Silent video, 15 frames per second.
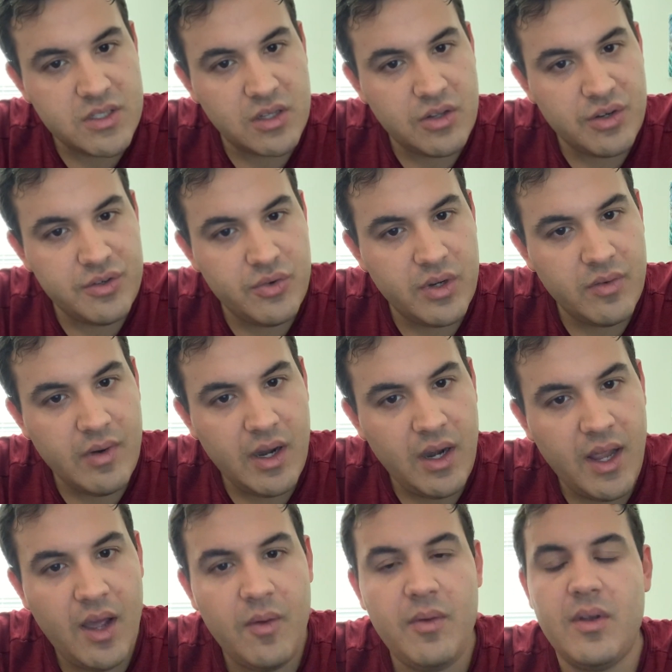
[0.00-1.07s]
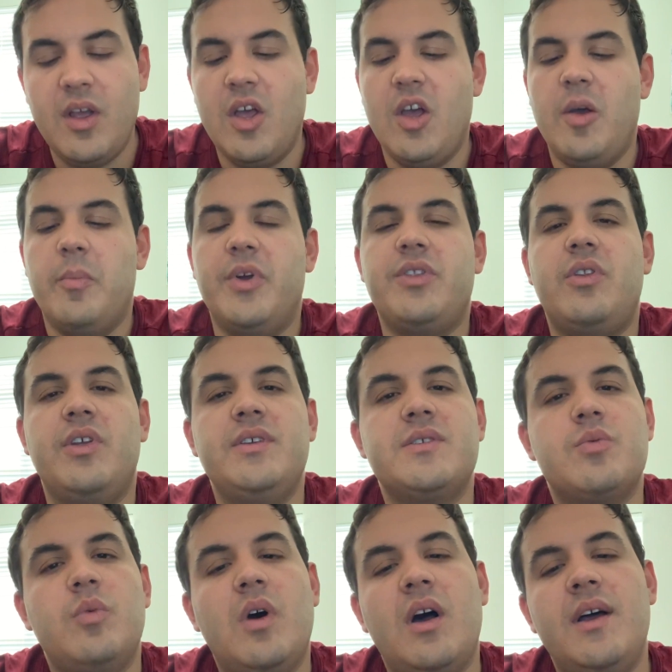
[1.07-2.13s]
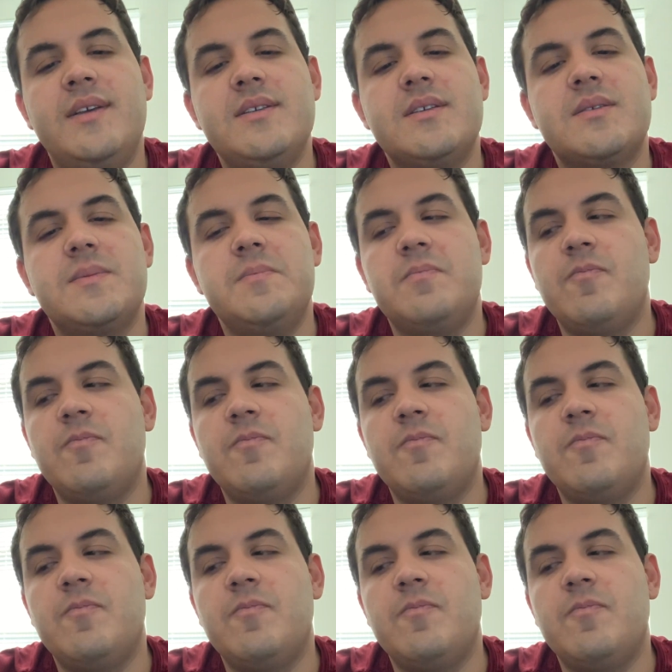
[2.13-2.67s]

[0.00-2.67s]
that they're doing right now, but this was